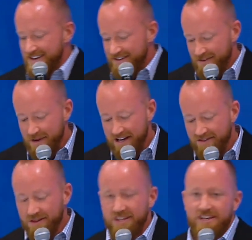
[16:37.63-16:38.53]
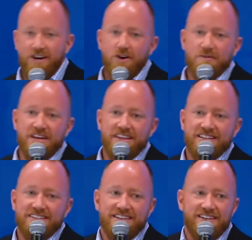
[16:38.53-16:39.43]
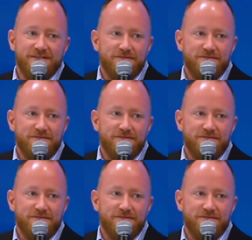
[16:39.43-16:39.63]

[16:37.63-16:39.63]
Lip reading: For many of you that know me, that's a